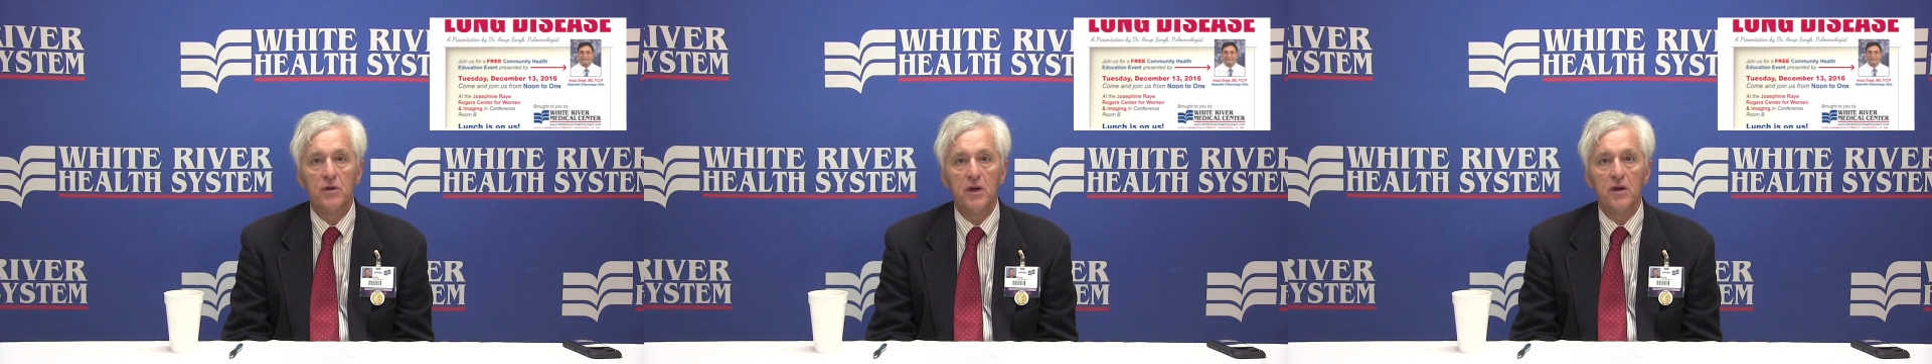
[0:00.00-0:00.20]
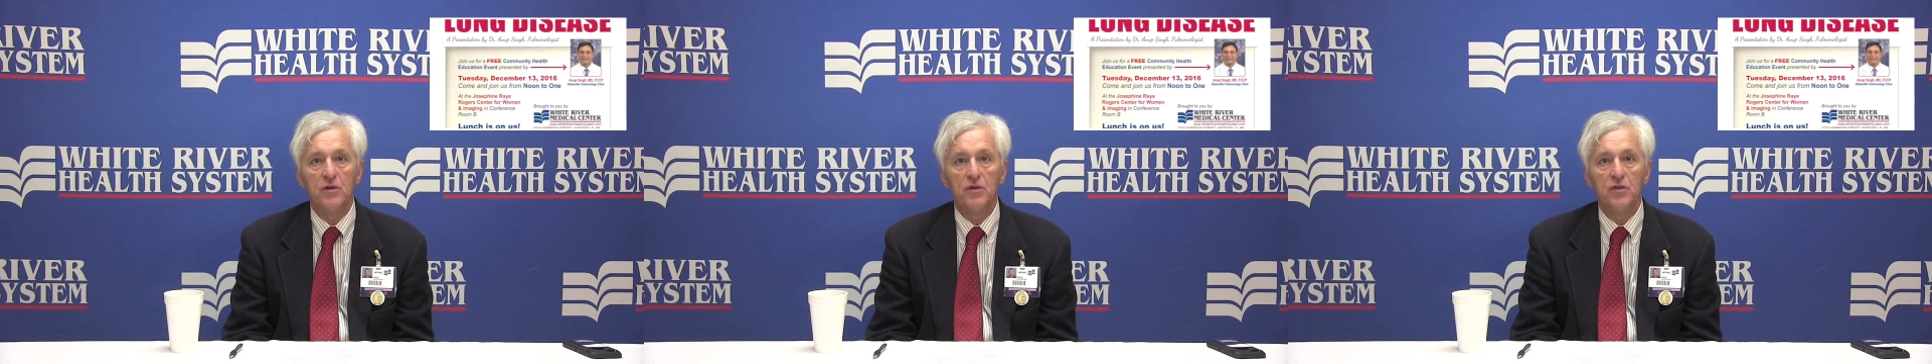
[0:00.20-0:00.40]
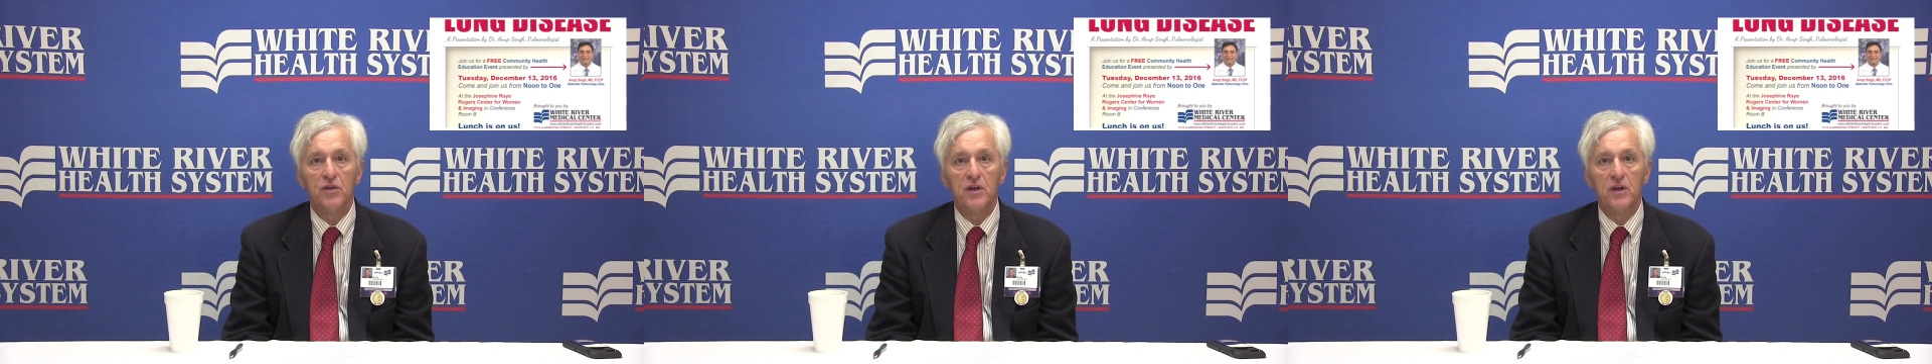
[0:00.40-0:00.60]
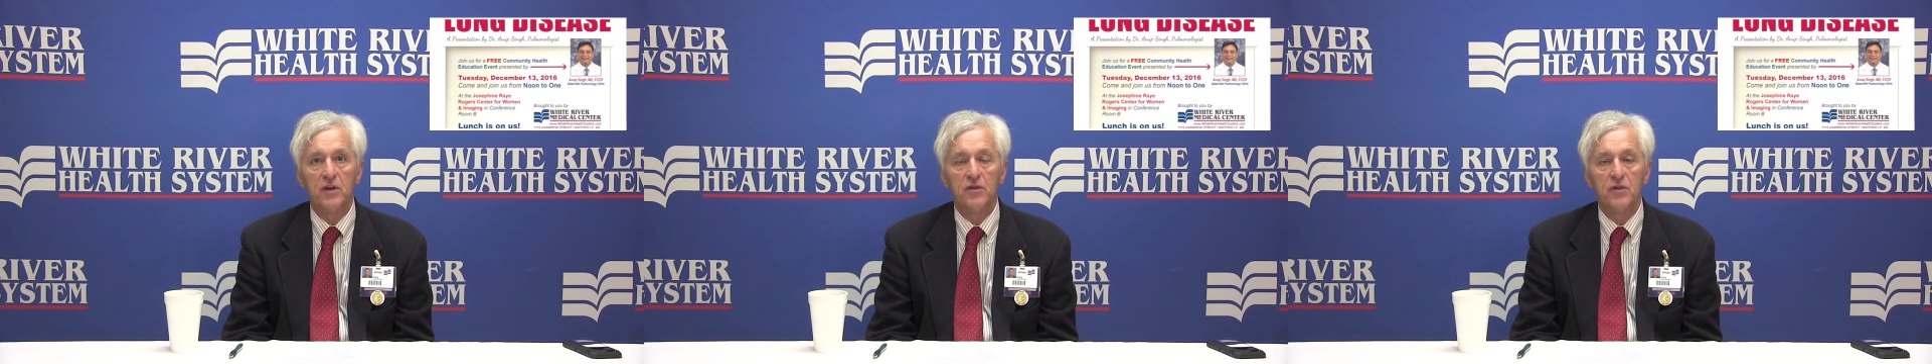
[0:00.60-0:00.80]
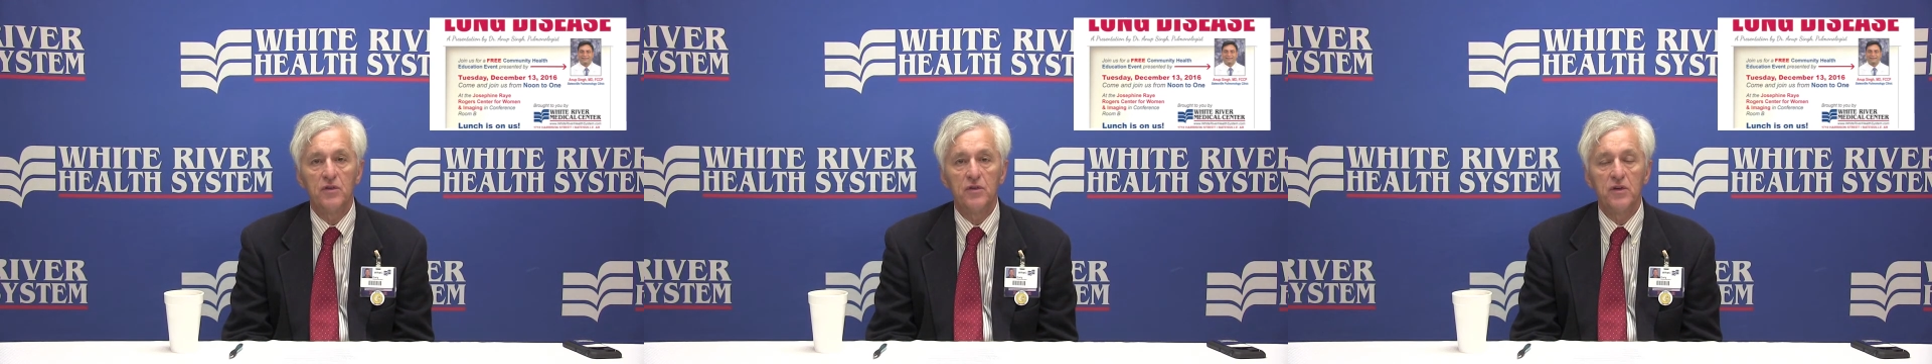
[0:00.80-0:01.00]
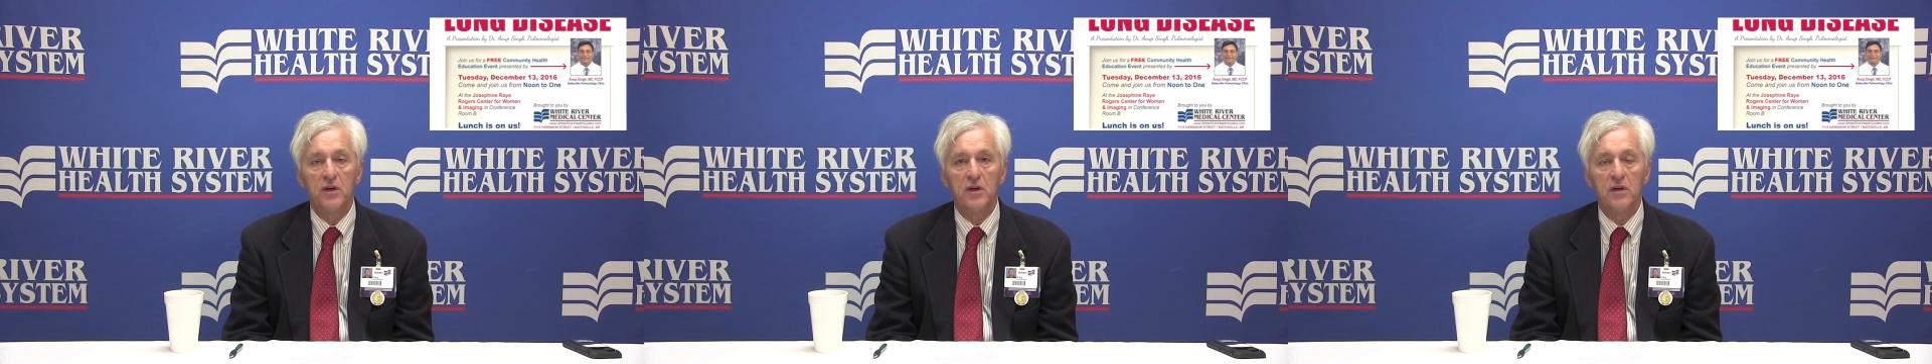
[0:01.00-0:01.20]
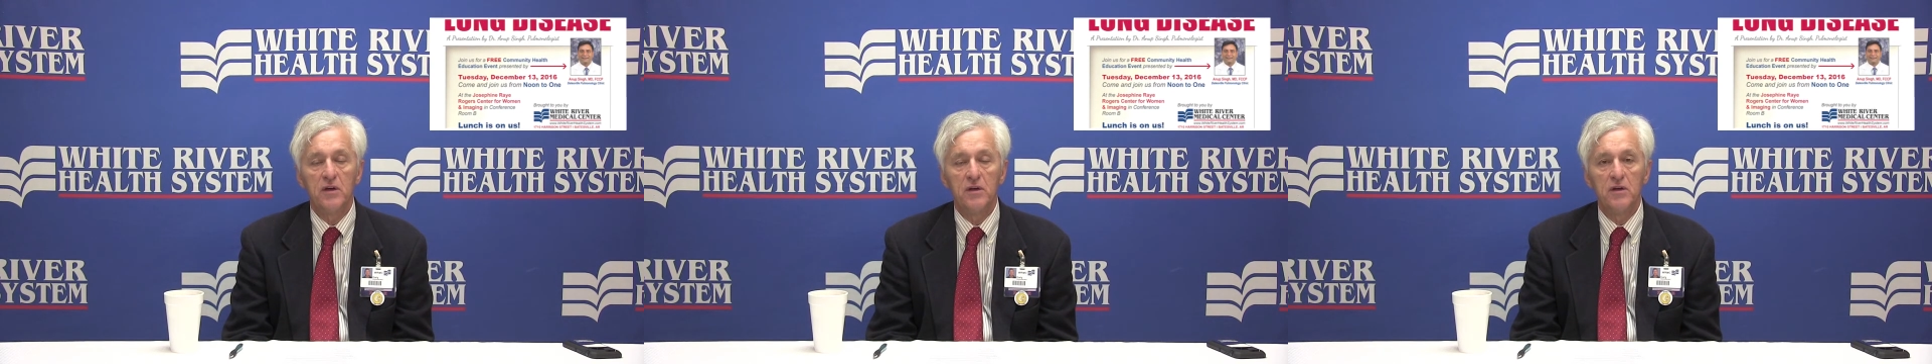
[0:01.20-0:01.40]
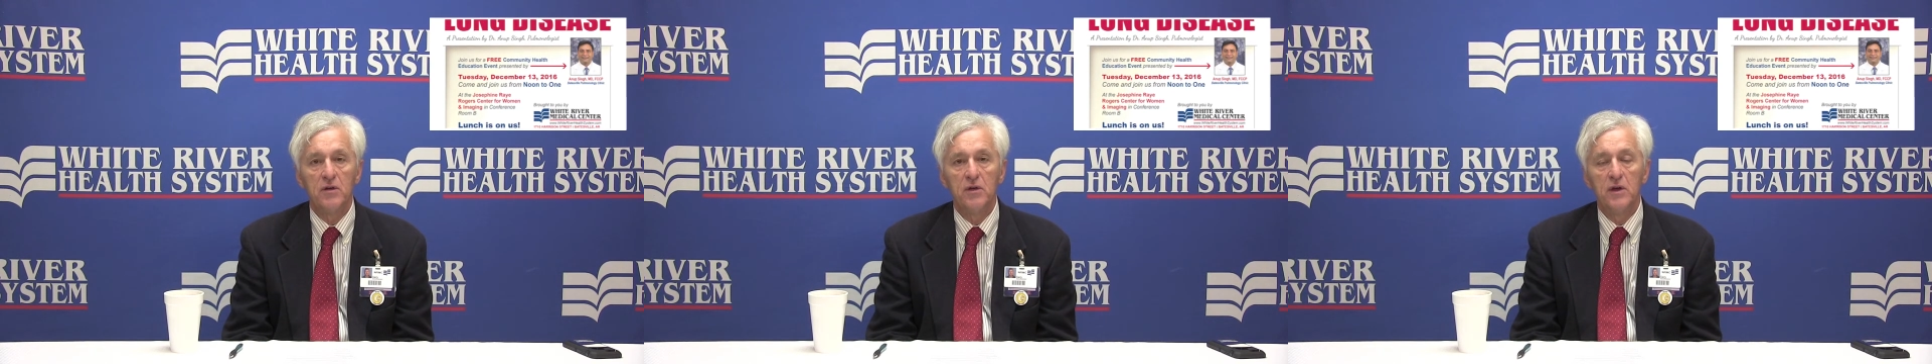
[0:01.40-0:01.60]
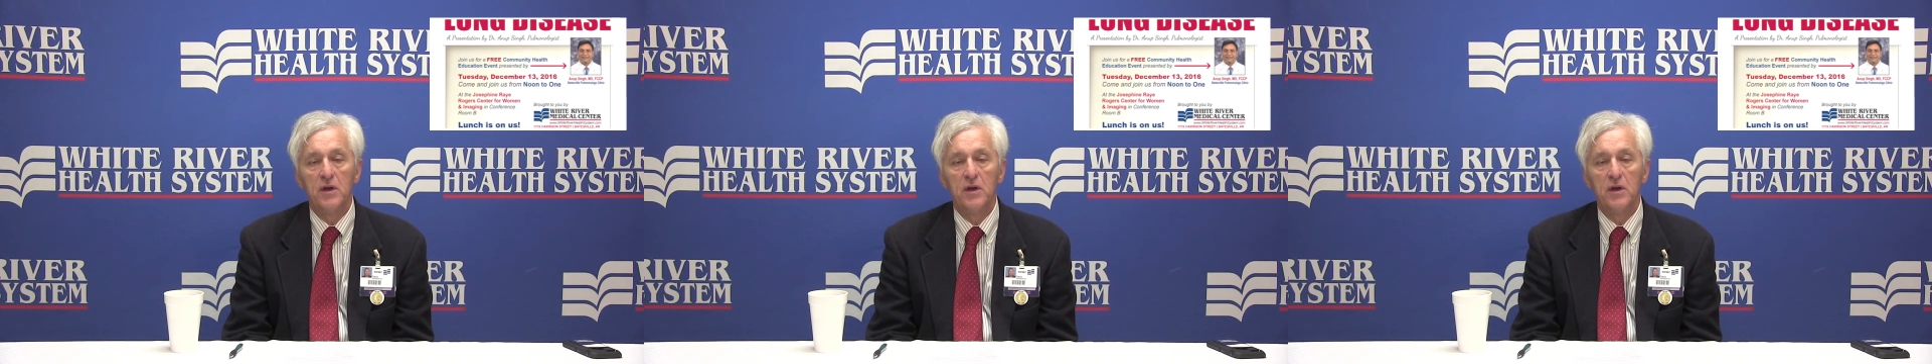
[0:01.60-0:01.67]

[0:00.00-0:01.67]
Dr. Singh has to say.